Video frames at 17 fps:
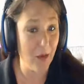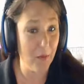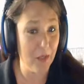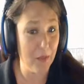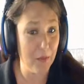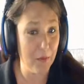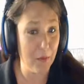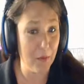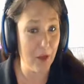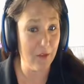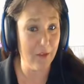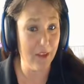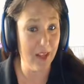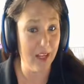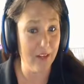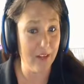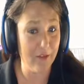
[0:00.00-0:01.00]
how many people have
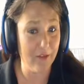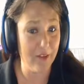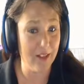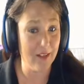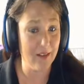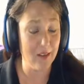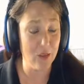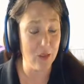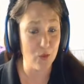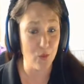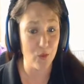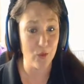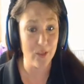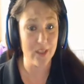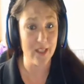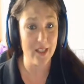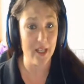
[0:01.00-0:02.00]
lead feet in this
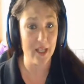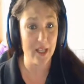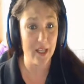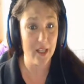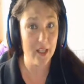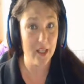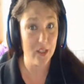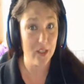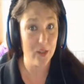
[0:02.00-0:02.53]
world. It's like,